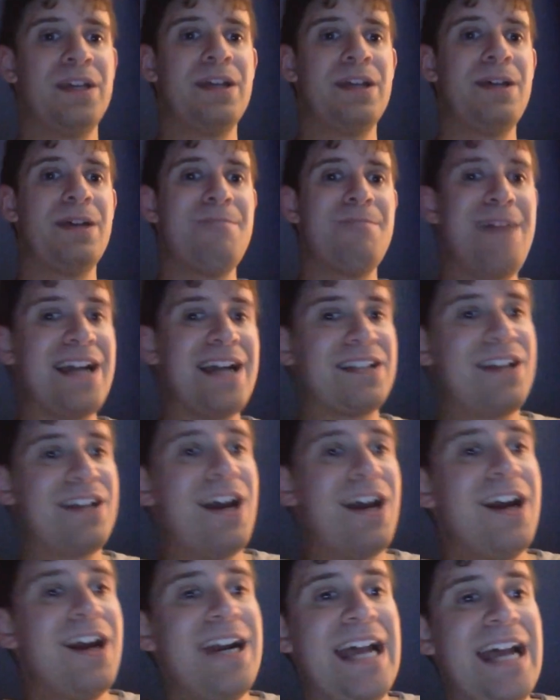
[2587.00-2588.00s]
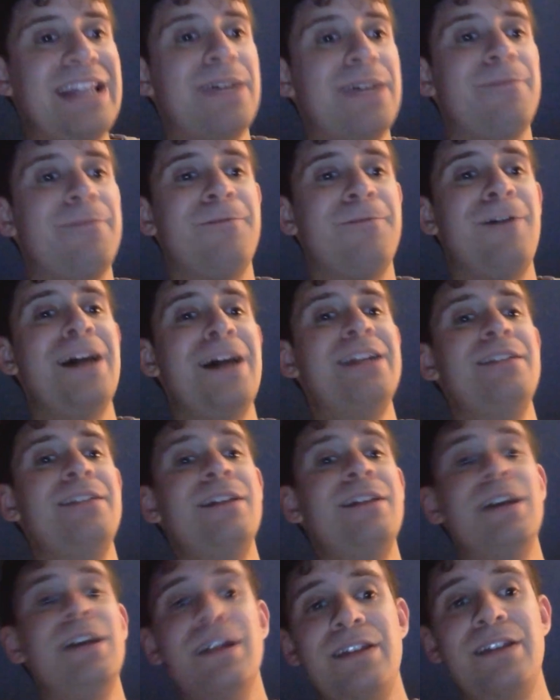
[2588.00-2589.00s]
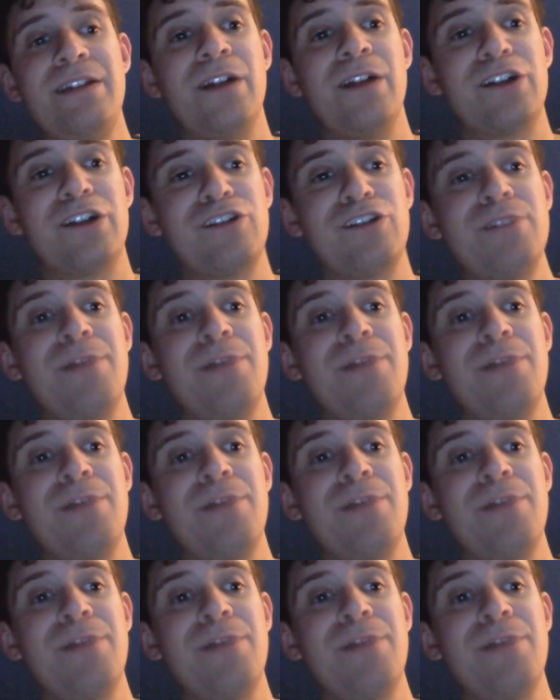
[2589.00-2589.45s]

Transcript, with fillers: McIntyre ended up finding the luxury